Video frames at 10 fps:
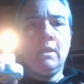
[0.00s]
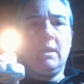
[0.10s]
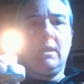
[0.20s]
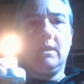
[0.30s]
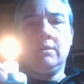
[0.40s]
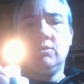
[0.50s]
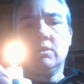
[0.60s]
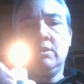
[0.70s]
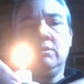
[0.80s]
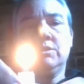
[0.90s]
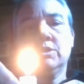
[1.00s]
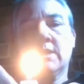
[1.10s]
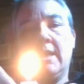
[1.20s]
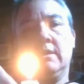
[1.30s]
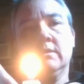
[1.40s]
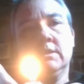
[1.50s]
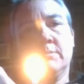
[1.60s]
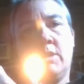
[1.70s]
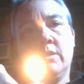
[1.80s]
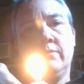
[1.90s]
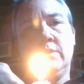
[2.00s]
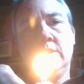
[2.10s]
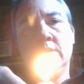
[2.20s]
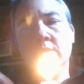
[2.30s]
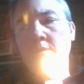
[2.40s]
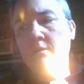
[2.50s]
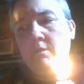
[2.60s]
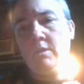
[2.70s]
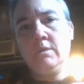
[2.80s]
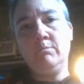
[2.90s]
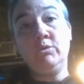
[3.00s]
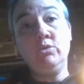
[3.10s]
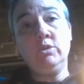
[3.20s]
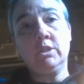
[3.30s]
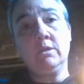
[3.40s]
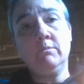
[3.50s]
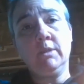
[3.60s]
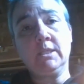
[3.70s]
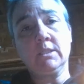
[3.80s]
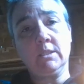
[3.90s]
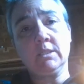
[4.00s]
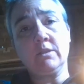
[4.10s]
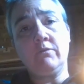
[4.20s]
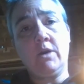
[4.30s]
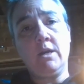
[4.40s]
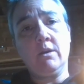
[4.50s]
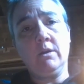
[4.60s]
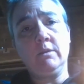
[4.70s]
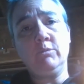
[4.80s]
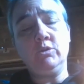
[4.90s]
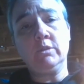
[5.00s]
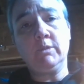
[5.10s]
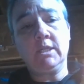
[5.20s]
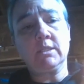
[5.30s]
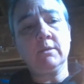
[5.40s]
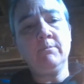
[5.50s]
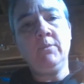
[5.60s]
and you can use your candle as part of the puja blessing, as the fire on the puja blessing.